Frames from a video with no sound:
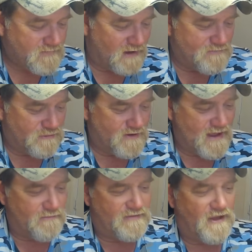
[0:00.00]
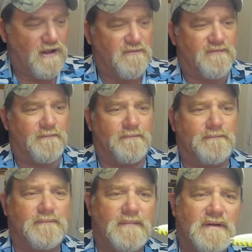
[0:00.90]
I'm doing that with all of them.
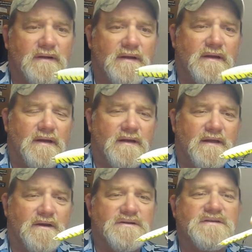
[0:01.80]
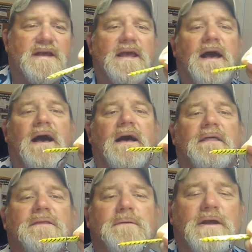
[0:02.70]
Here's the
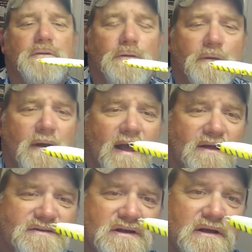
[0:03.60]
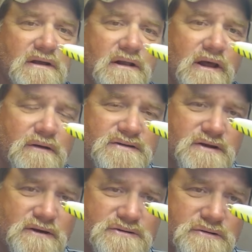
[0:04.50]
3/4 ounce glow
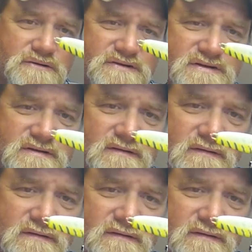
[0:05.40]
chartreuse,